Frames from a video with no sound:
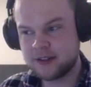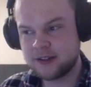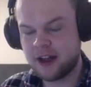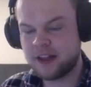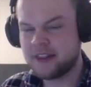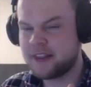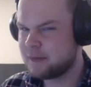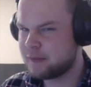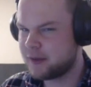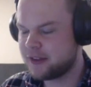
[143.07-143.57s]
I
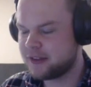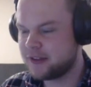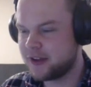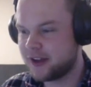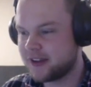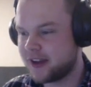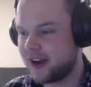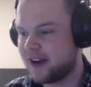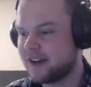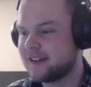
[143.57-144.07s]
think my third
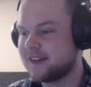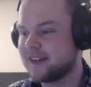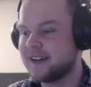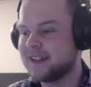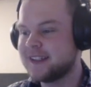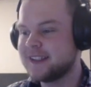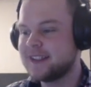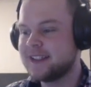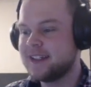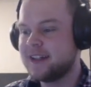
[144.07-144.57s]
character.
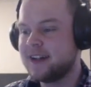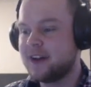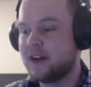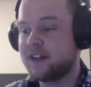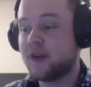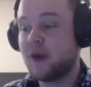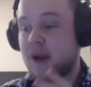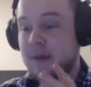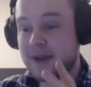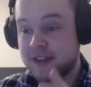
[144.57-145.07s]

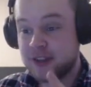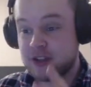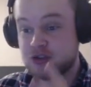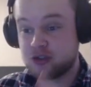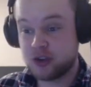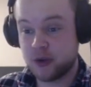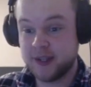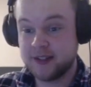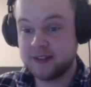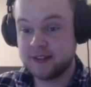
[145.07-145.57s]
So I made the
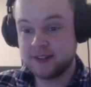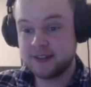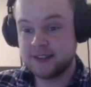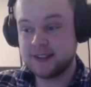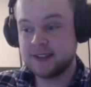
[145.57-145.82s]
Druid.